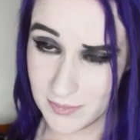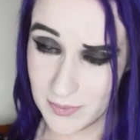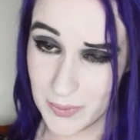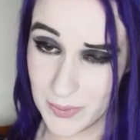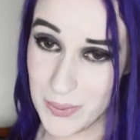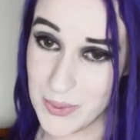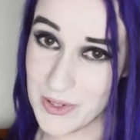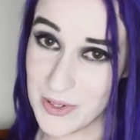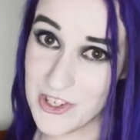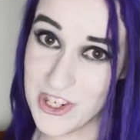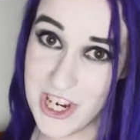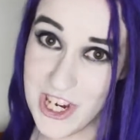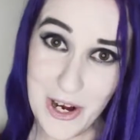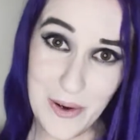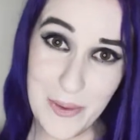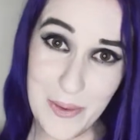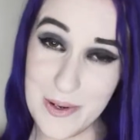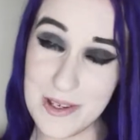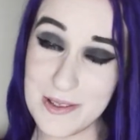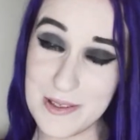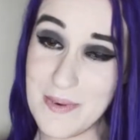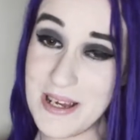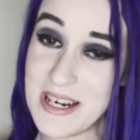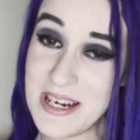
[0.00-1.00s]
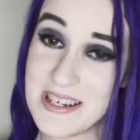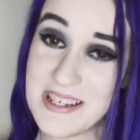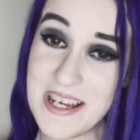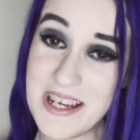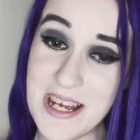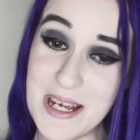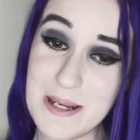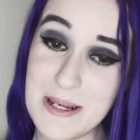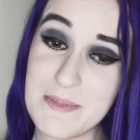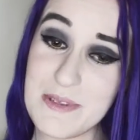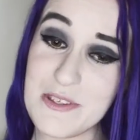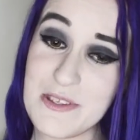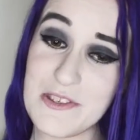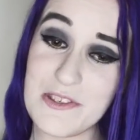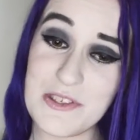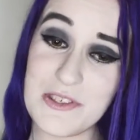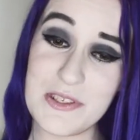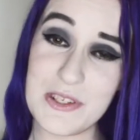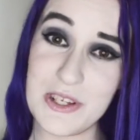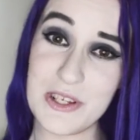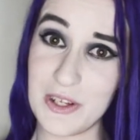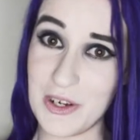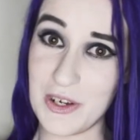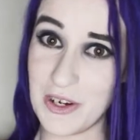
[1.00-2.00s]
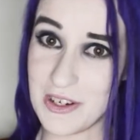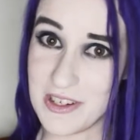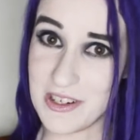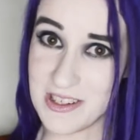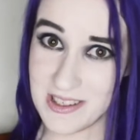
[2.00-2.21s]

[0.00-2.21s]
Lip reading: You can shower as many times as your little heart